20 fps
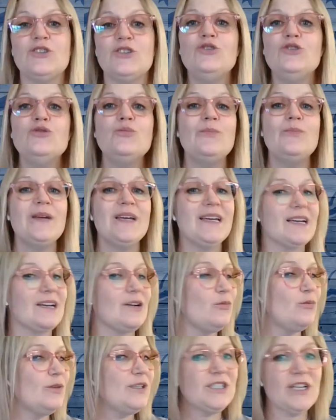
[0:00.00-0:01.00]
You pick
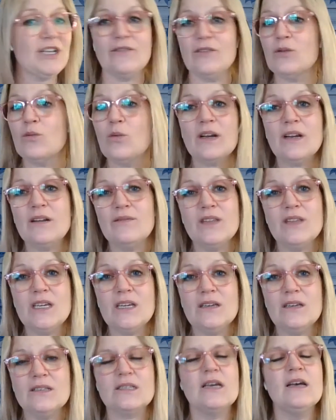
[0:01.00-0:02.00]
whichever one of
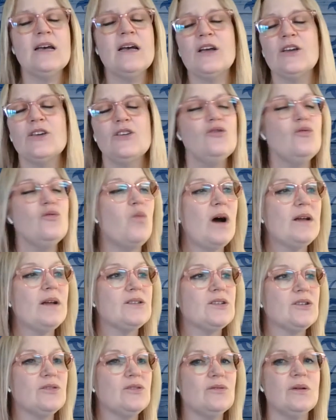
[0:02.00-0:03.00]
these you want
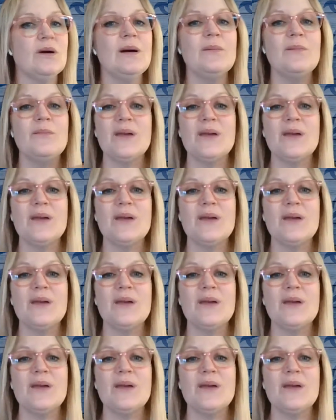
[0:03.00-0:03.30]
to,